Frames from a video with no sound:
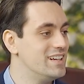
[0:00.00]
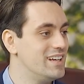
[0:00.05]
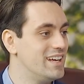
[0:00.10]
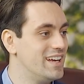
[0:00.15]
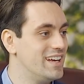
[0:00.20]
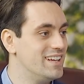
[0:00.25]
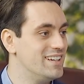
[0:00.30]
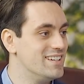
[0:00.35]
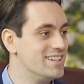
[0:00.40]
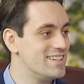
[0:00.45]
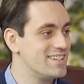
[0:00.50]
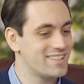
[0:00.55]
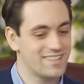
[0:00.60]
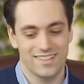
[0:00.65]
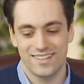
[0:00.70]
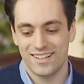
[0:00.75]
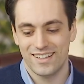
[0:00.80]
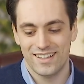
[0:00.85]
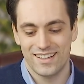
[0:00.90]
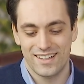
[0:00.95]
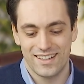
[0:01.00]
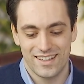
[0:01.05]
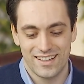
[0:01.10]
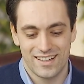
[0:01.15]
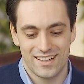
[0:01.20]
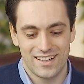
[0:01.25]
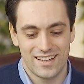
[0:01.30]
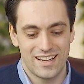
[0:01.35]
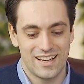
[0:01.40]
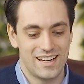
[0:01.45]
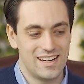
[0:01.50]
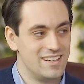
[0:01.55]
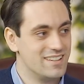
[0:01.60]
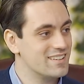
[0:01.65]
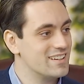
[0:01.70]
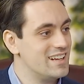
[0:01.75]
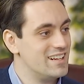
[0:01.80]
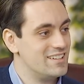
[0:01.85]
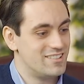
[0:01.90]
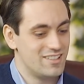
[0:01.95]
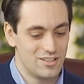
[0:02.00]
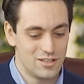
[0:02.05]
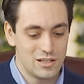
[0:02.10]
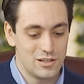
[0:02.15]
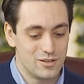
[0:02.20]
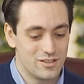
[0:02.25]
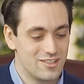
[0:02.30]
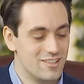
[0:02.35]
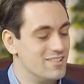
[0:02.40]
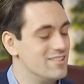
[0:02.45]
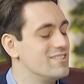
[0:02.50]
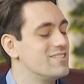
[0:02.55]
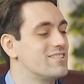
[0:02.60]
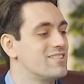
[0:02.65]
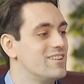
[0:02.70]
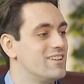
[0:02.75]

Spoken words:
and it's a nuisance.